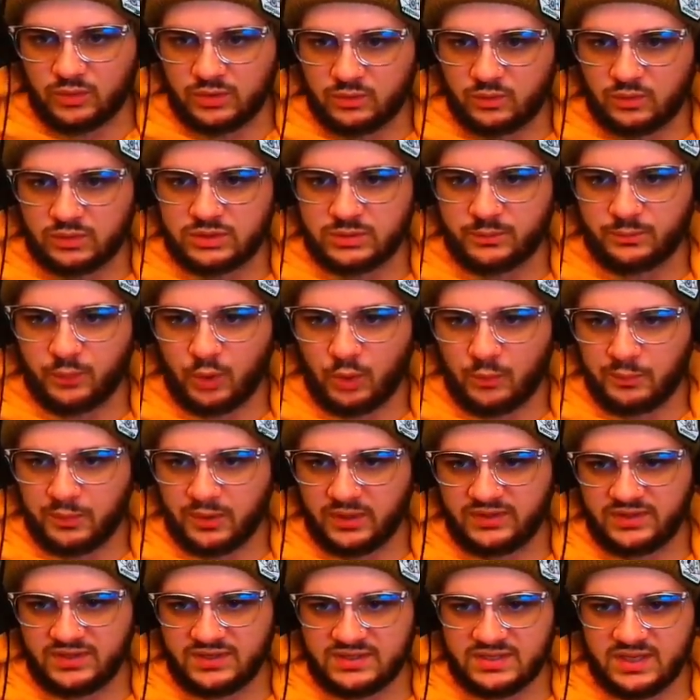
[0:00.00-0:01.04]
what's appropriate
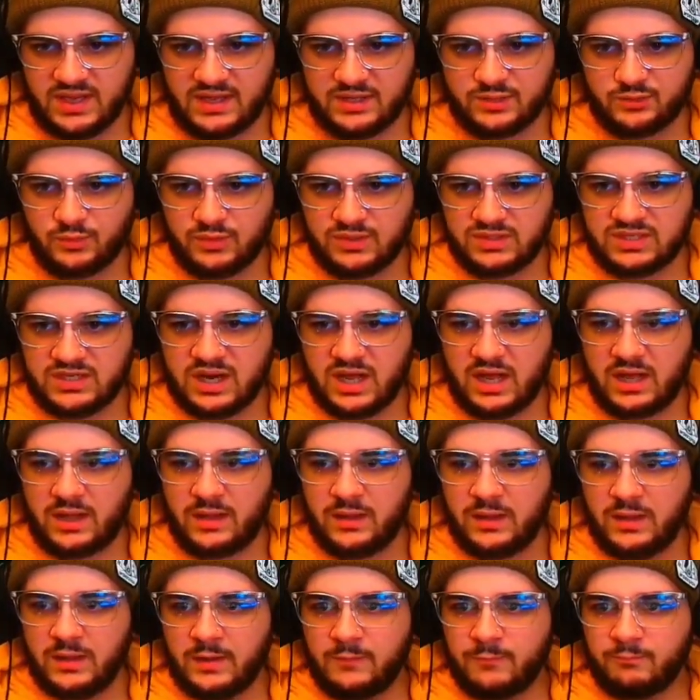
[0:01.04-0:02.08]
these days and what's not.